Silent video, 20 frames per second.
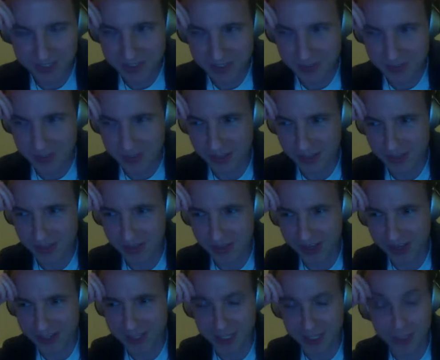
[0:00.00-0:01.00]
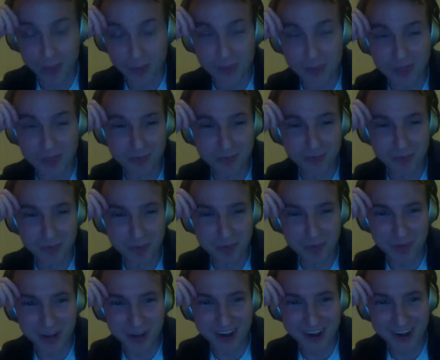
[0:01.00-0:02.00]
then like he'll be
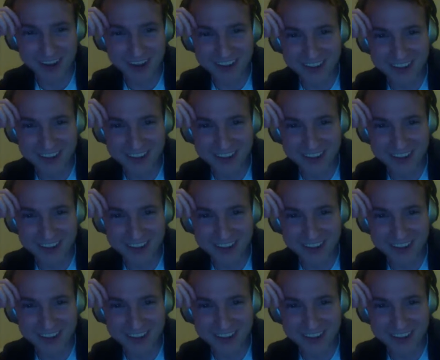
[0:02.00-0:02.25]
prepared